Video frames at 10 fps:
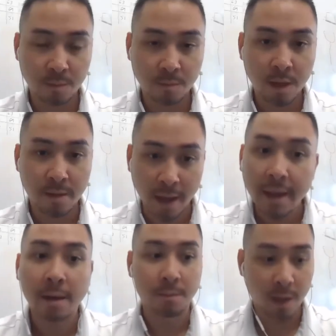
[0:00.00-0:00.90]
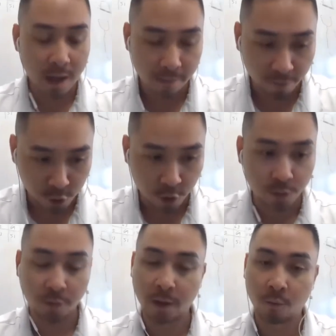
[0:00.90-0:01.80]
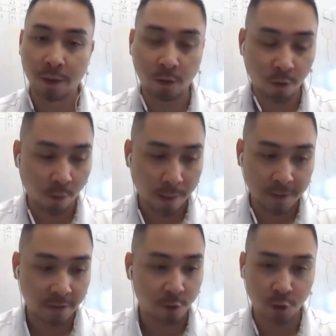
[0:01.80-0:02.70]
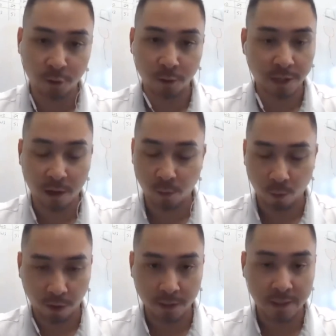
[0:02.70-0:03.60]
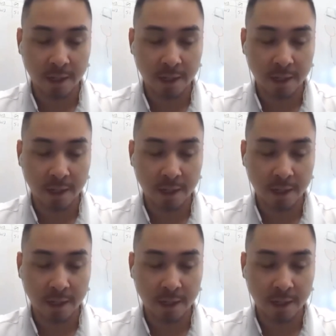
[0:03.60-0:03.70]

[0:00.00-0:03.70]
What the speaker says: Yeah, for sure. So when they go to our website, for sure they'll see how it works.